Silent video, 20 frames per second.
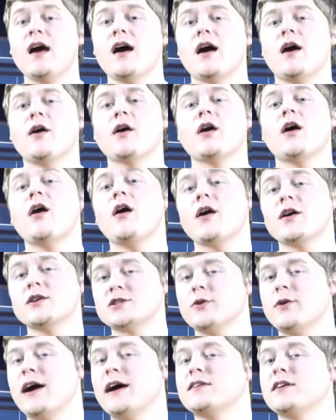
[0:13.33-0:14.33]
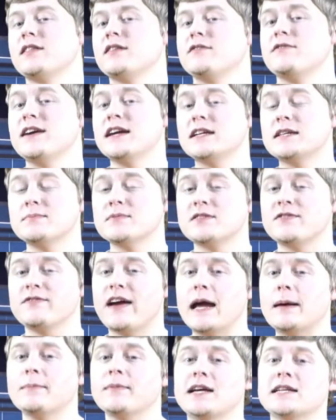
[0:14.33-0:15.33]
our hearts go out to the victims'
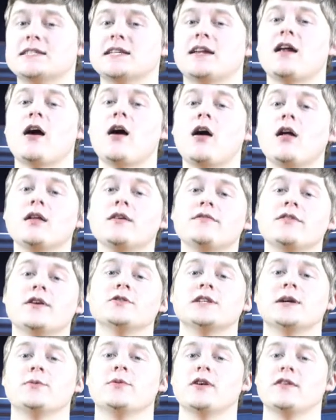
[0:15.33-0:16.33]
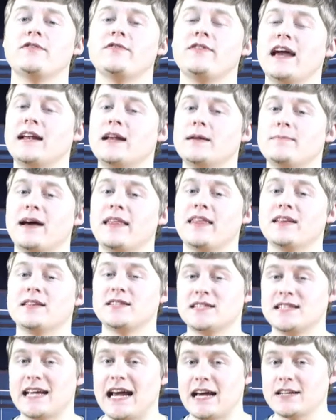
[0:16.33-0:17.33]
families and all of those that were affected by this
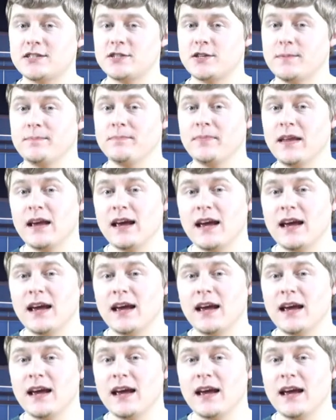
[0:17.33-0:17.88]
disaster.